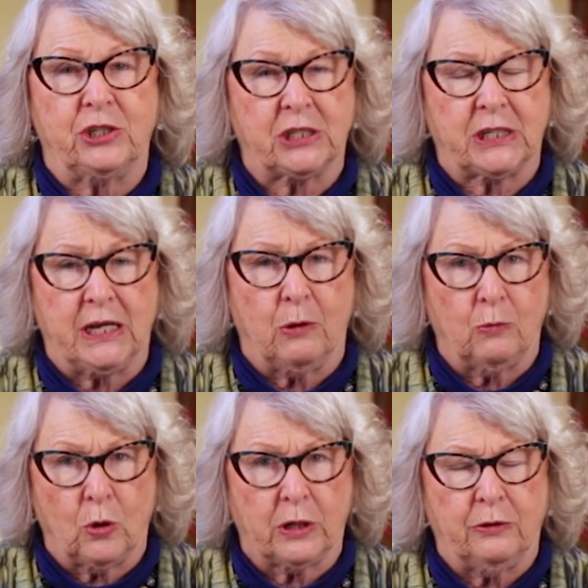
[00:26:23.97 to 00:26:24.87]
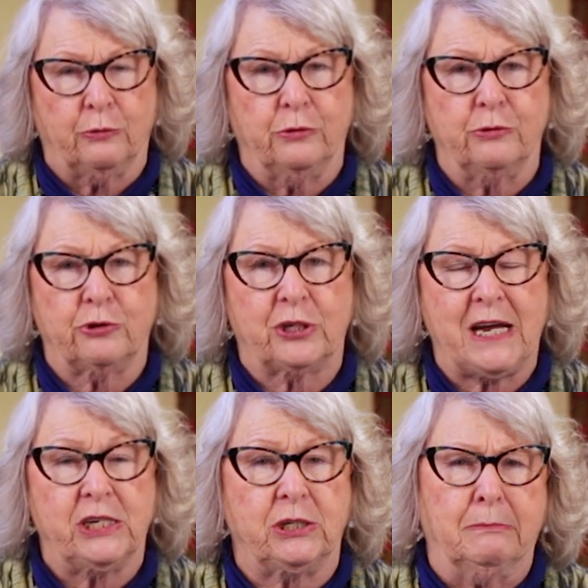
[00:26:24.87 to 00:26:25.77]
just to get working through your
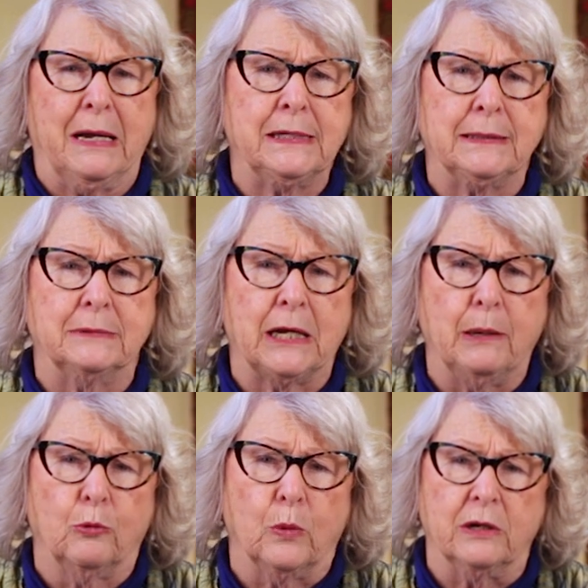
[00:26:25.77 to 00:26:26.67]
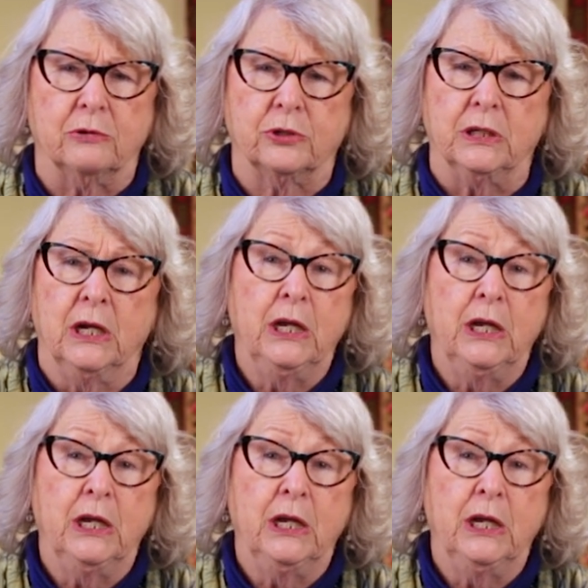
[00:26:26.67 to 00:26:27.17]
stash and make some table runners. And